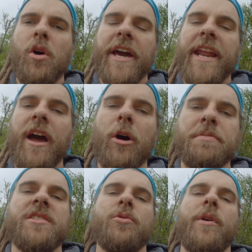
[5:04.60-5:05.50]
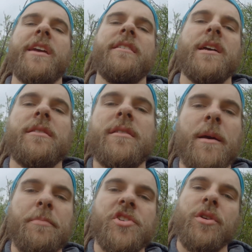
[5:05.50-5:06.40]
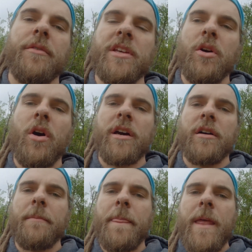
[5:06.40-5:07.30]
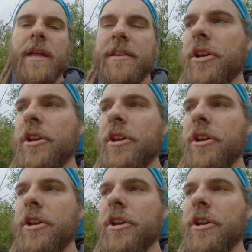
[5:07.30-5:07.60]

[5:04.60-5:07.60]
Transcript: it helps to regulate the temperature of the oil. The other